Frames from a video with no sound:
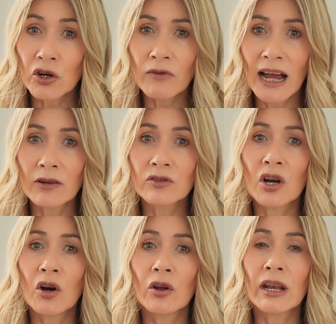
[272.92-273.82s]
around
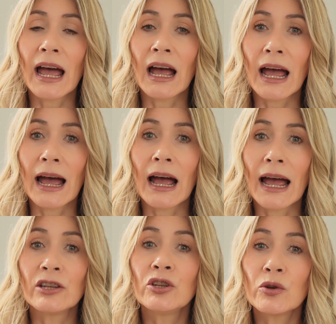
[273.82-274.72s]
on,
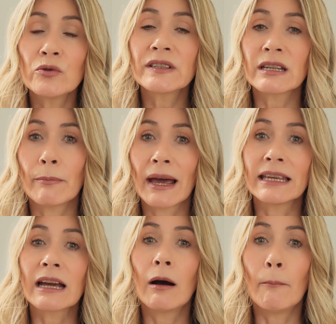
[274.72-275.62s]
and use to
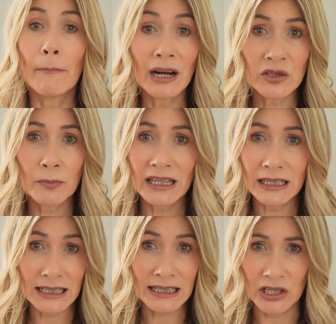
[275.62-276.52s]
make much better
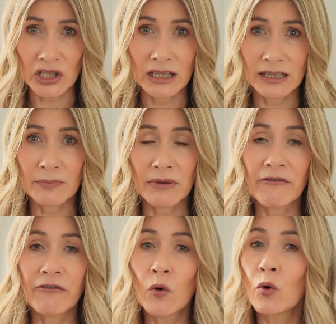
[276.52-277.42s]
decisions
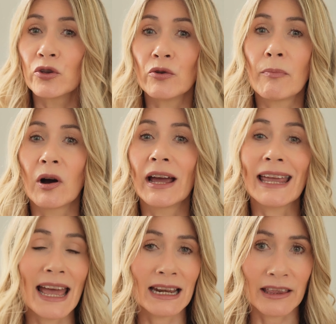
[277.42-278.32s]
before you buy
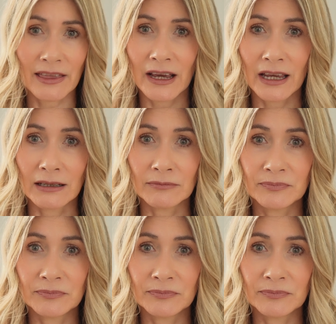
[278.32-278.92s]
anything.